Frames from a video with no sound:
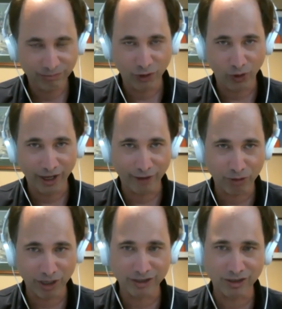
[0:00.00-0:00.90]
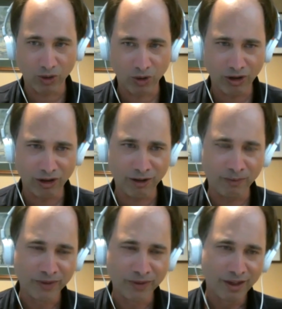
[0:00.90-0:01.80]
don't have brains at all.
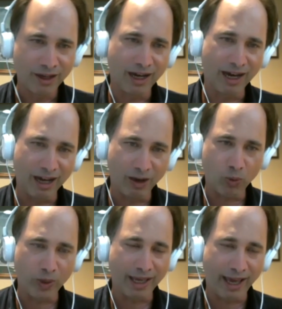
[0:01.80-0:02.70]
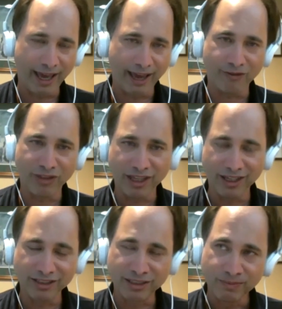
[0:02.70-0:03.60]
Uh, we have
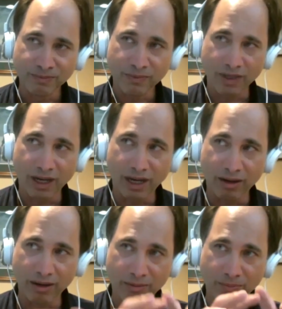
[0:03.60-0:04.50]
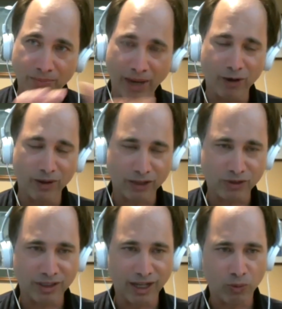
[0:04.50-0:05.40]
these Uh,
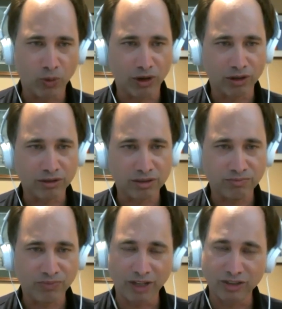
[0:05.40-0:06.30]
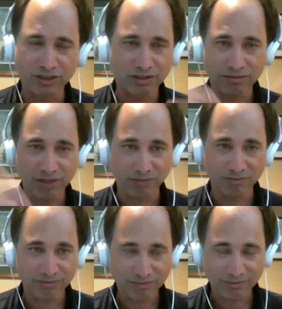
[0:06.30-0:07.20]
bioelectric networks, not just, you know,
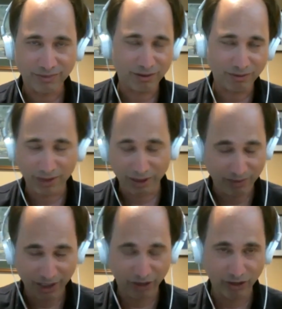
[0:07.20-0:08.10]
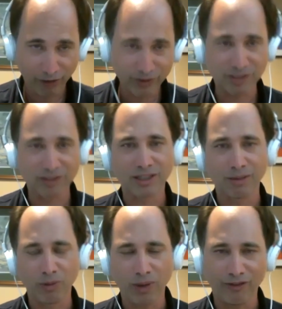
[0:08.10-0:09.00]
in our nervous
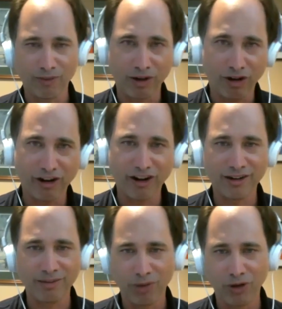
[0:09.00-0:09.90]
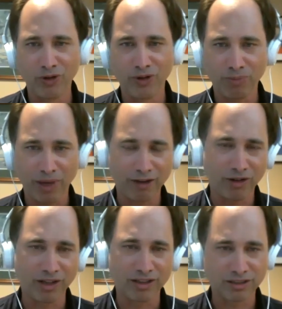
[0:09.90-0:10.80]
system, but we have them in heart and bone and
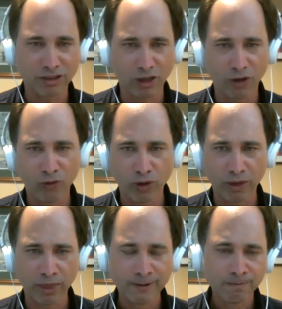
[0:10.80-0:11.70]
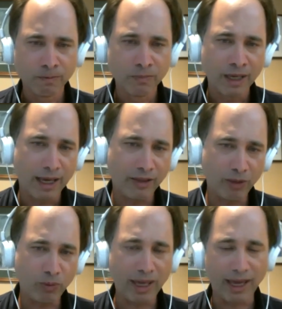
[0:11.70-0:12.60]
pancreas and so forth. And
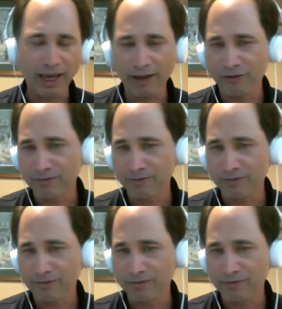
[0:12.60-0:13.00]
then we have,